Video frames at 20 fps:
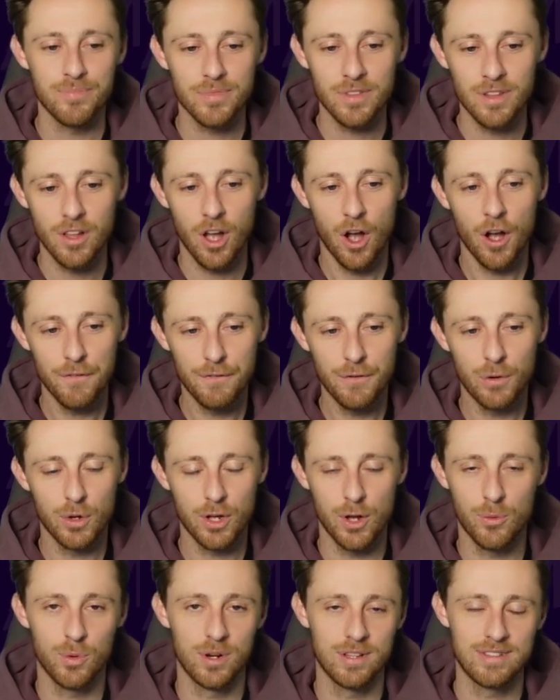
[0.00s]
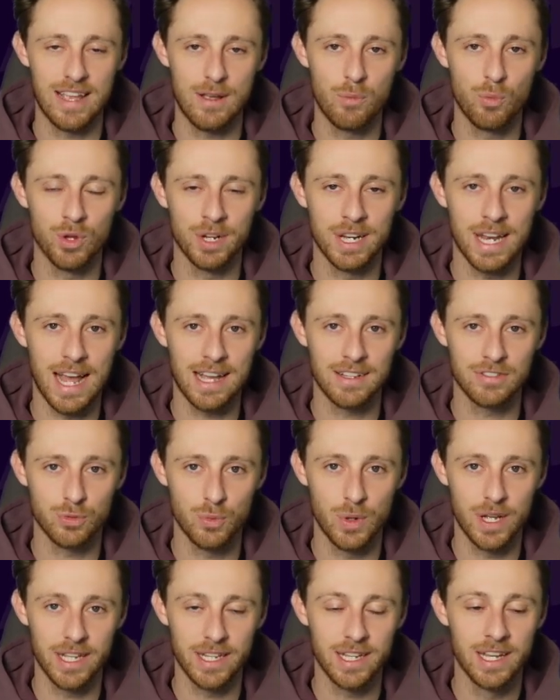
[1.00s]
I feel like I want to take one last
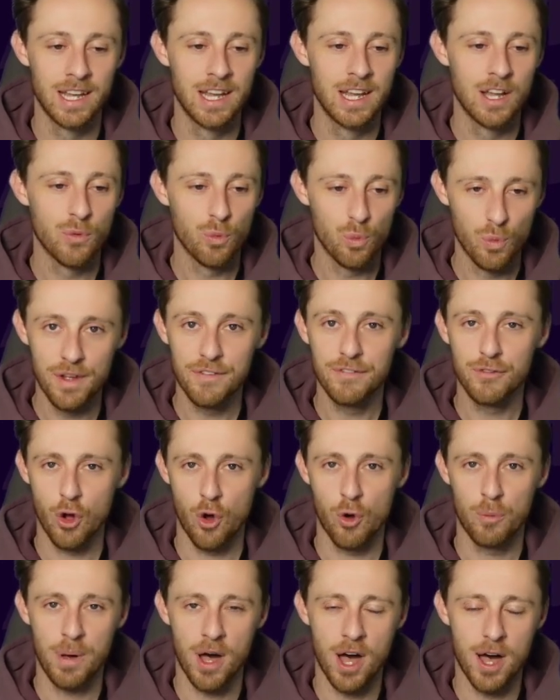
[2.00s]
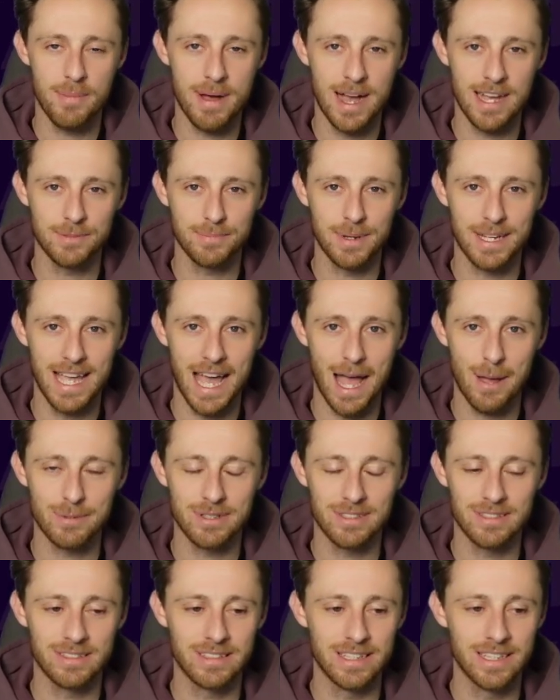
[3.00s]
swing with Cole Palmer as my
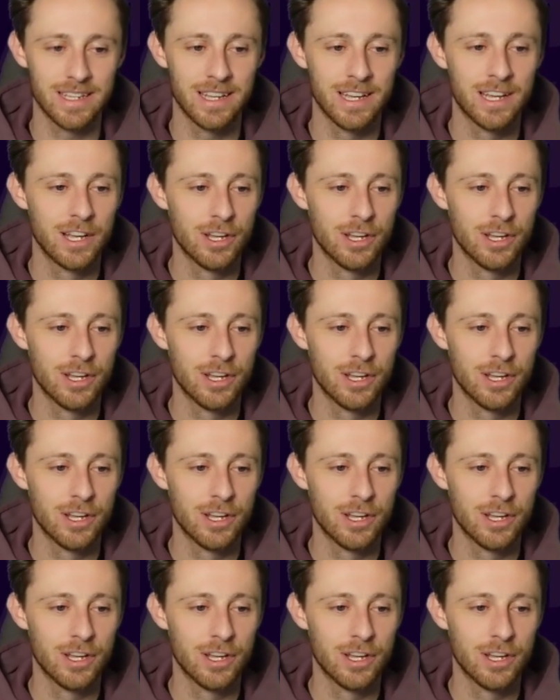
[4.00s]
captaincy,